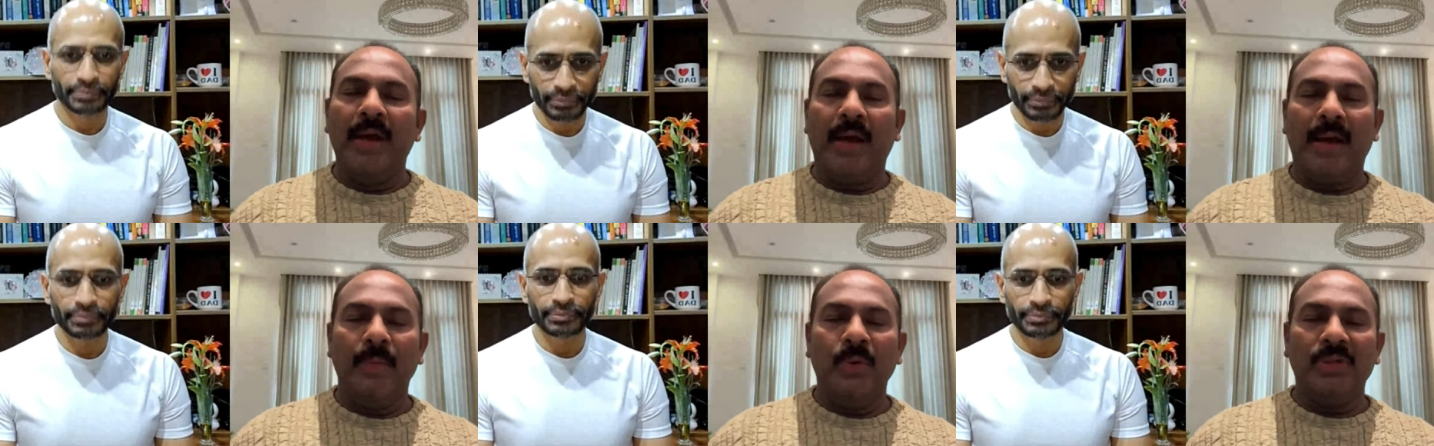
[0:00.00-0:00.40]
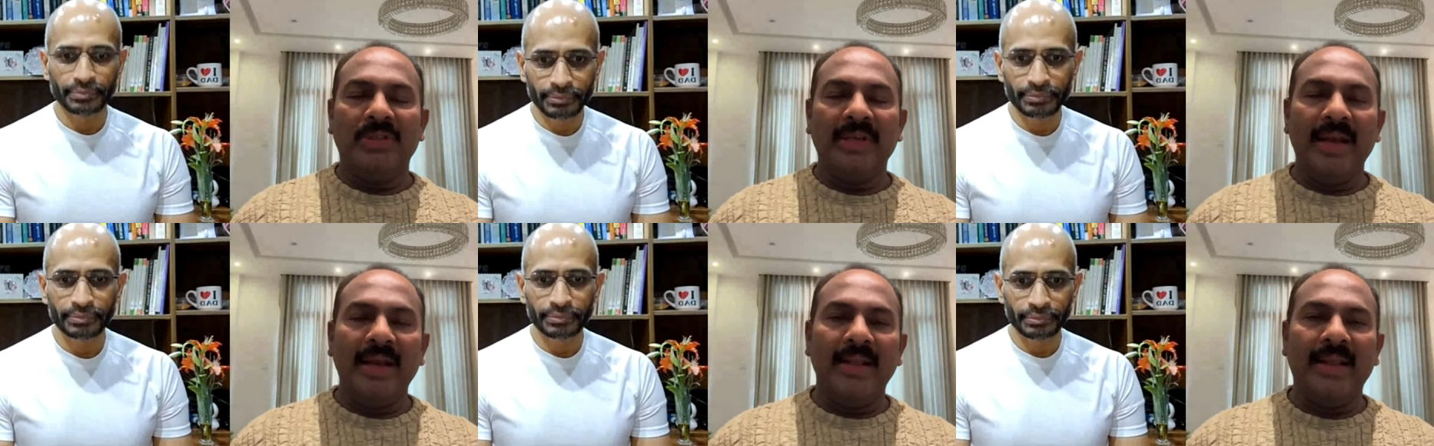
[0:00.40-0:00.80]
Speaker 1: I would
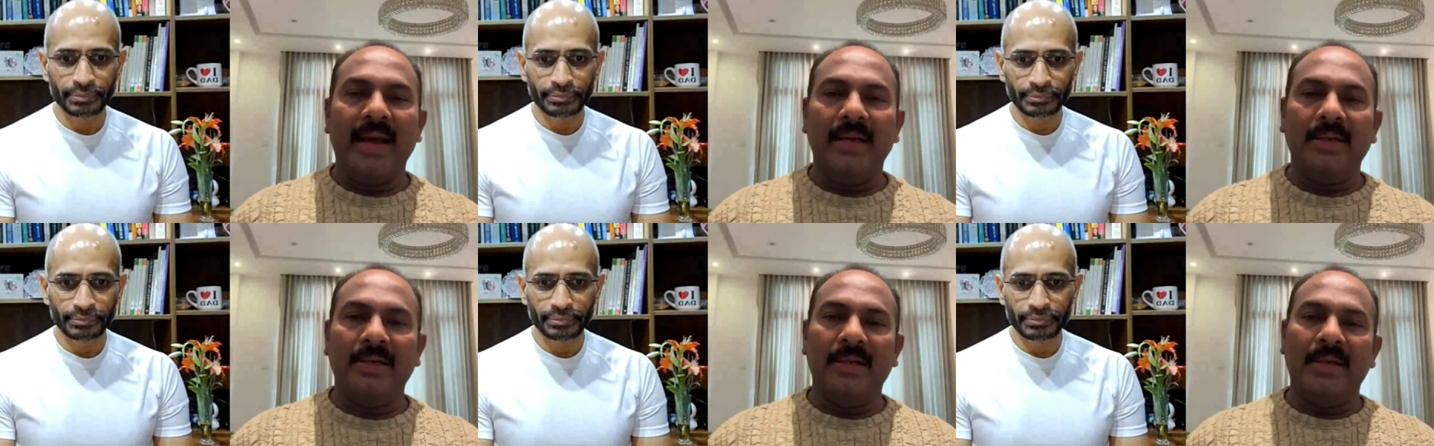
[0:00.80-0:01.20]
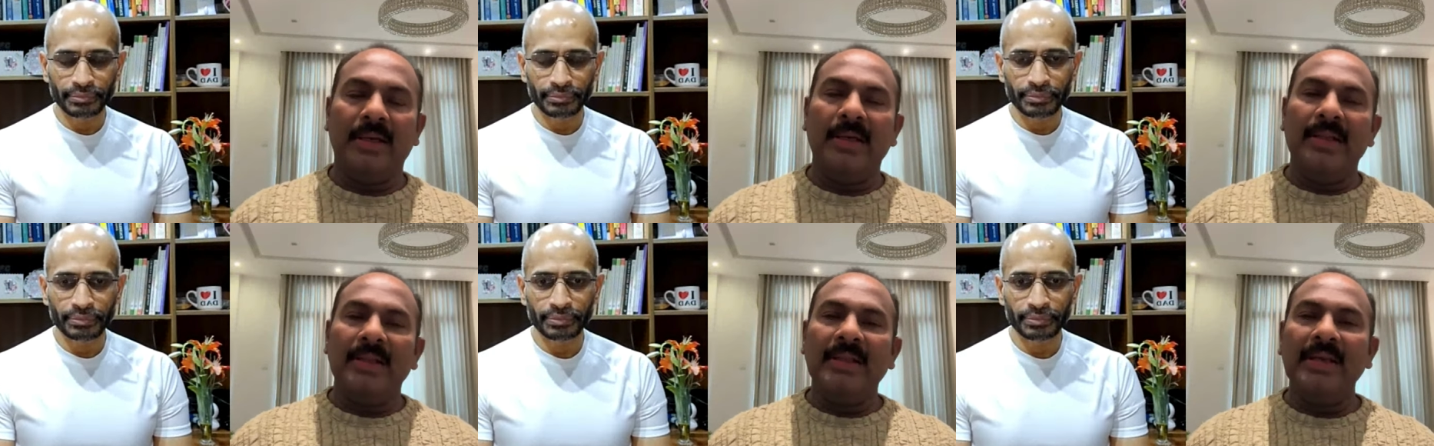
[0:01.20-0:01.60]
say that
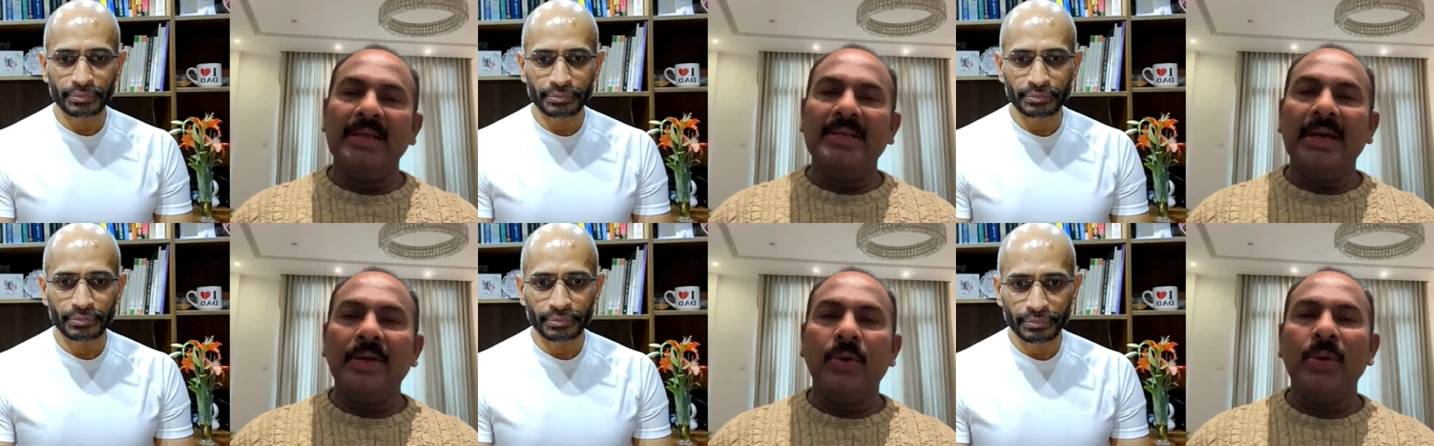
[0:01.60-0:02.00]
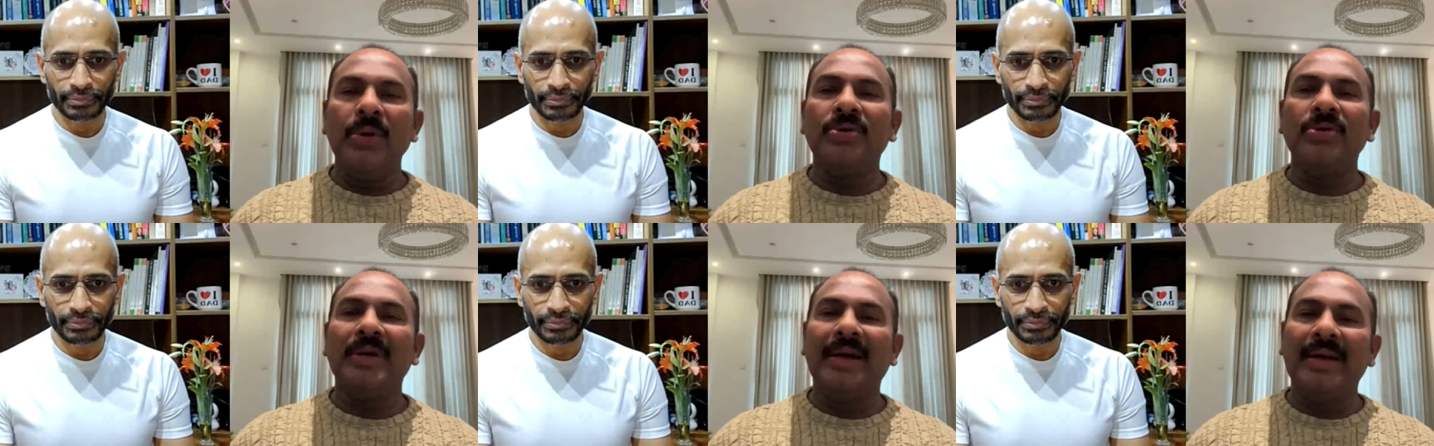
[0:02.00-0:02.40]
these are
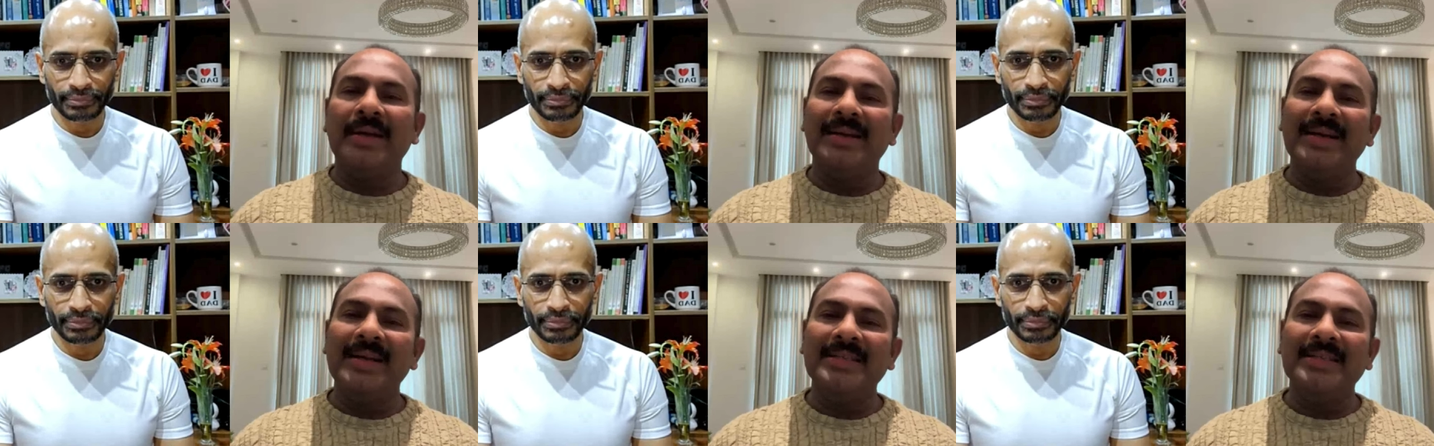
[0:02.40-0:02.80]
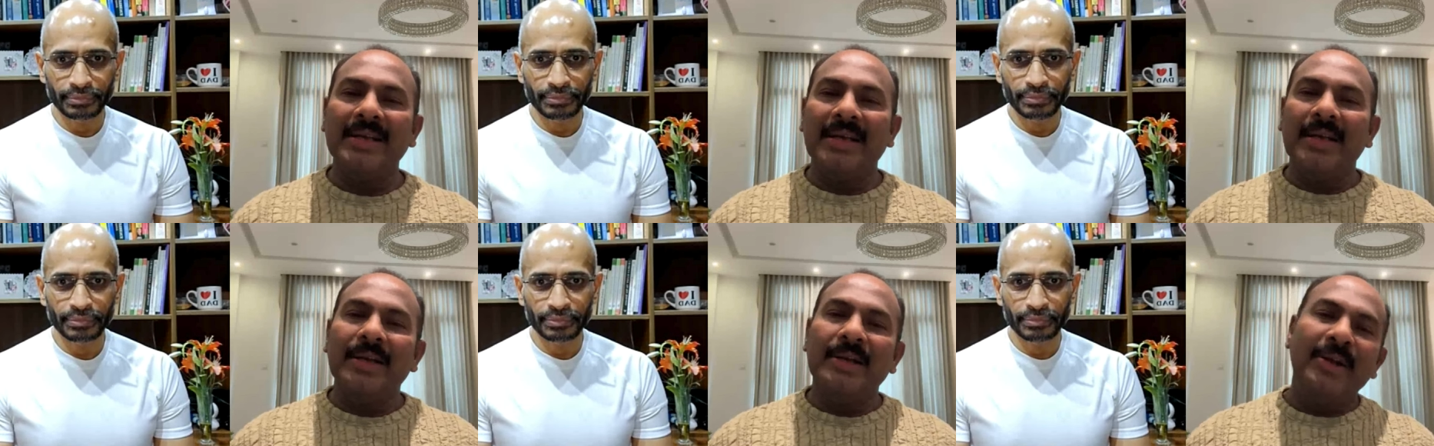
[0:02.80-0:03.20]
going to address
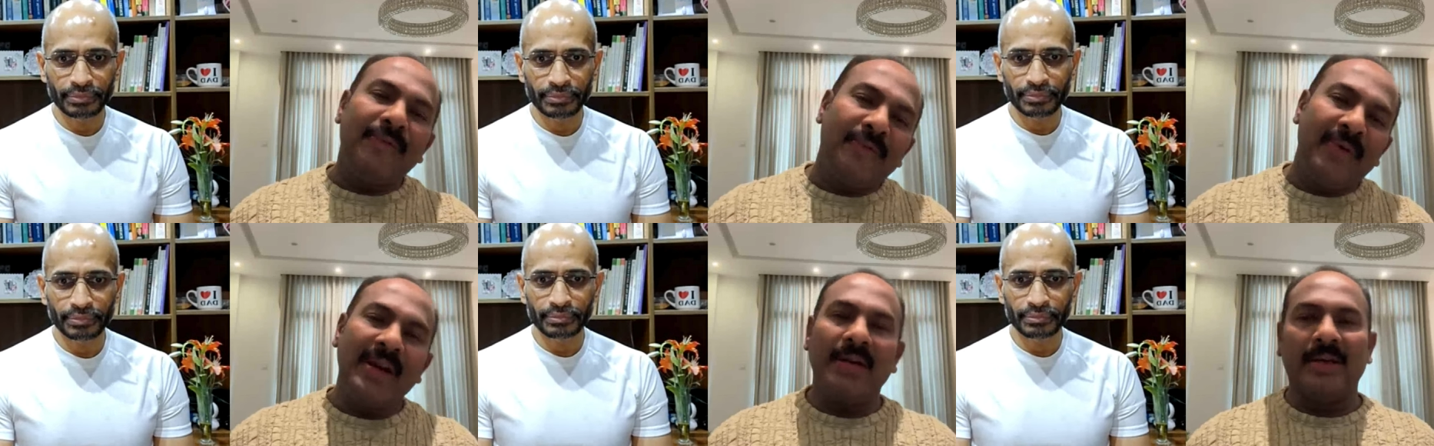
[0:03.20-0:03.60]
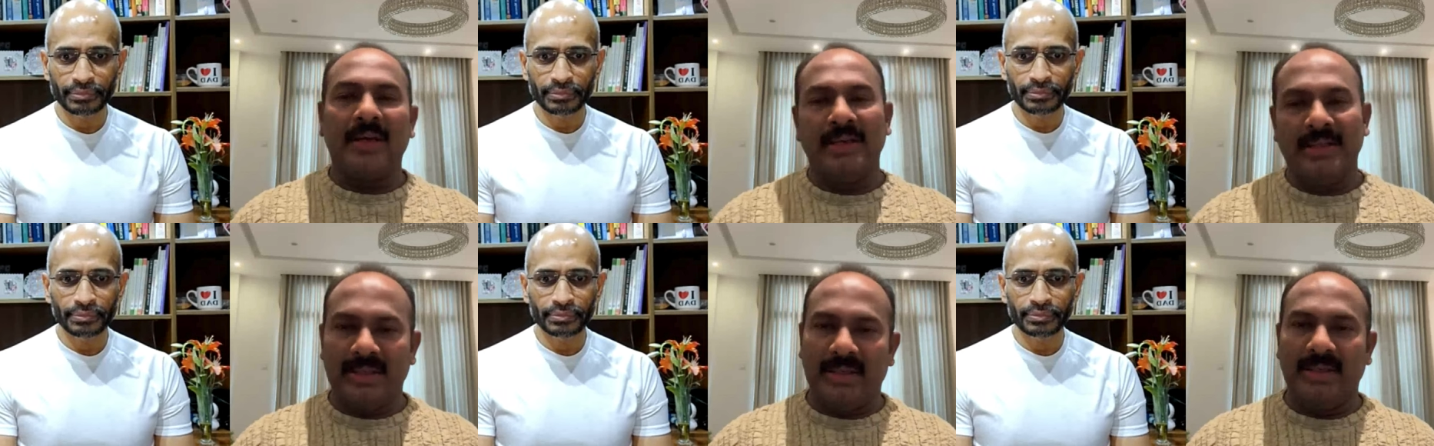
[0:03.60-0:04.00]
different
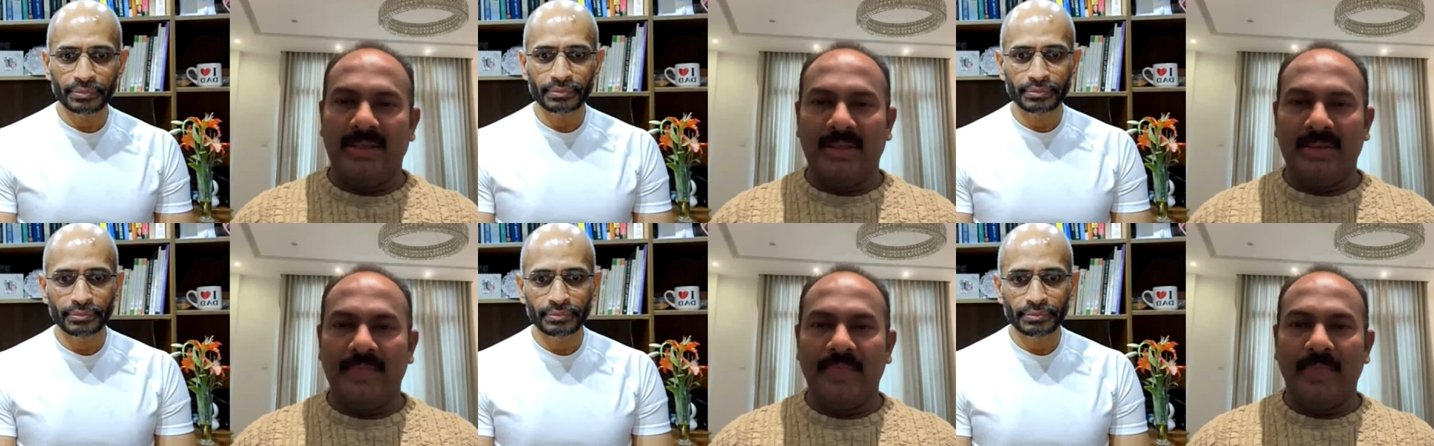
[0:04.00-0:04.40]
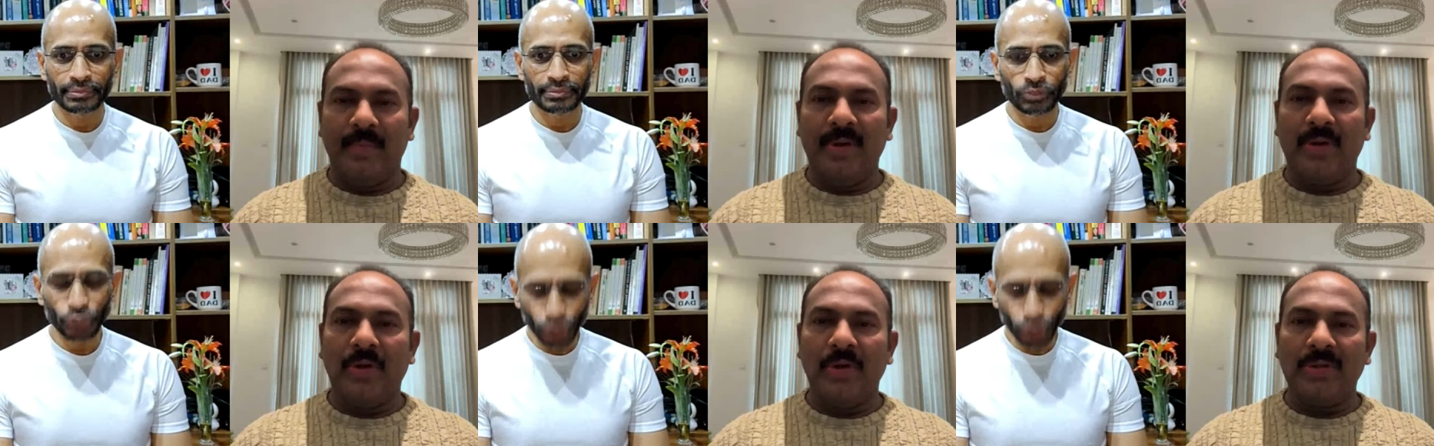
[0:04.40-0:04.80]
concerns
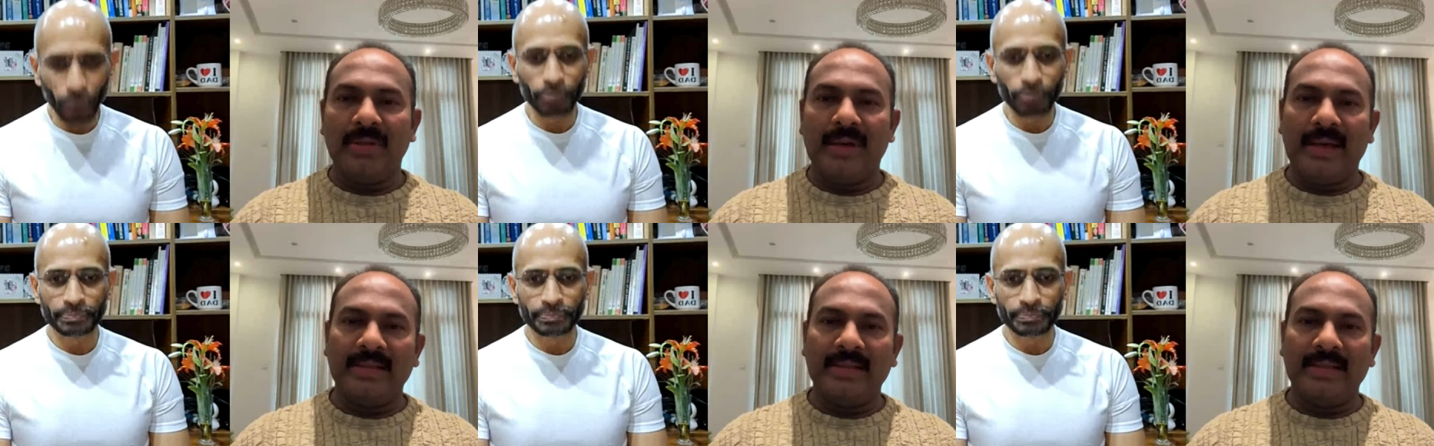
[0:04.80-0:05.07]
because sure.